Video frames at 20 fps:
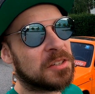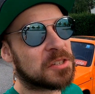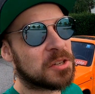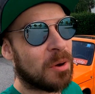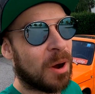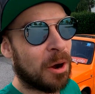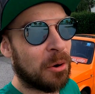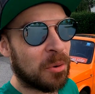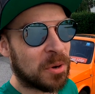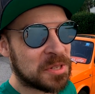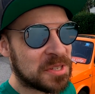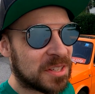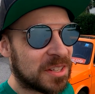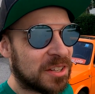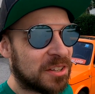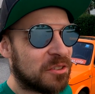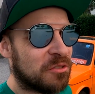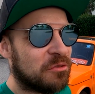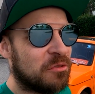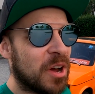So I was
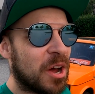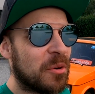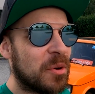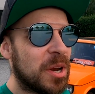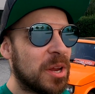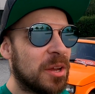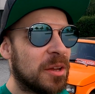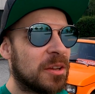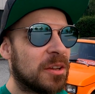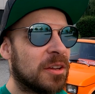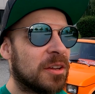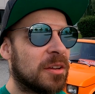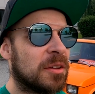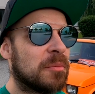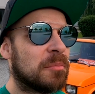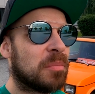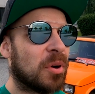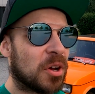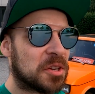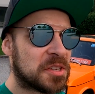very
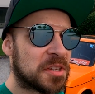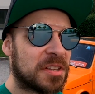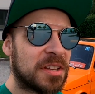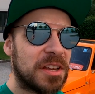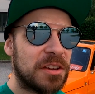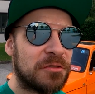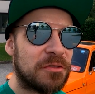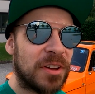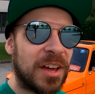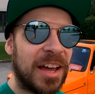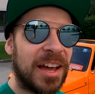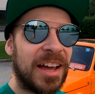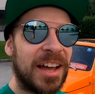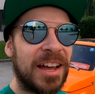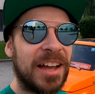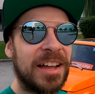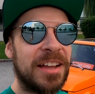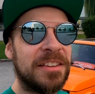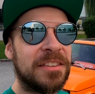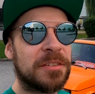positive
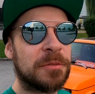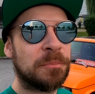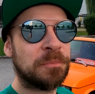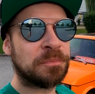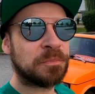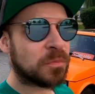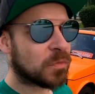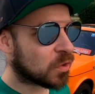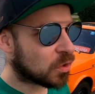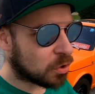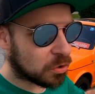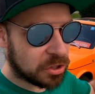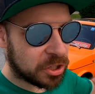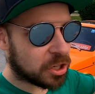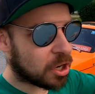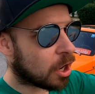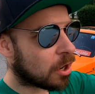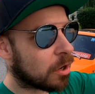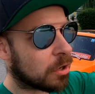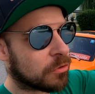and took
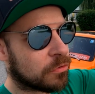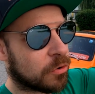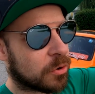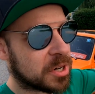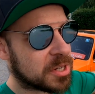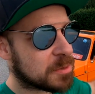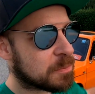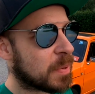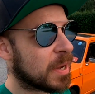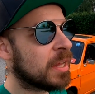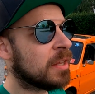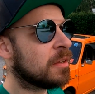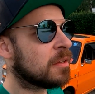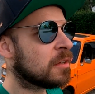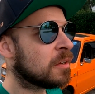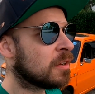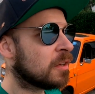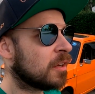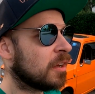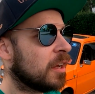the car out for a spin
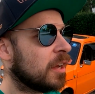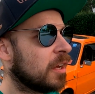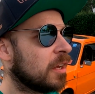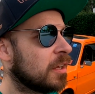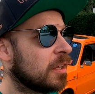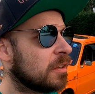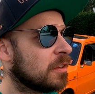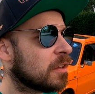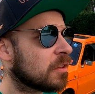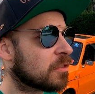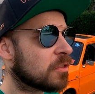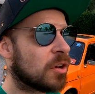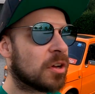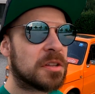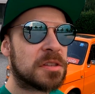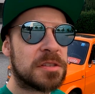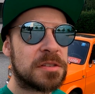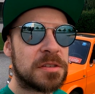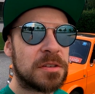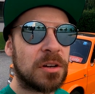in the
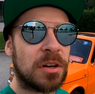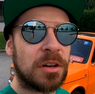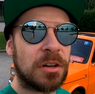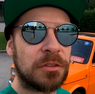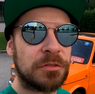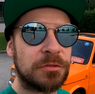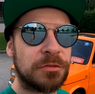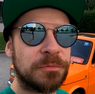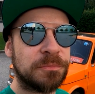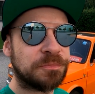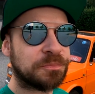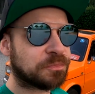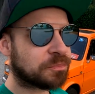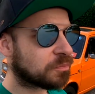thoughts of,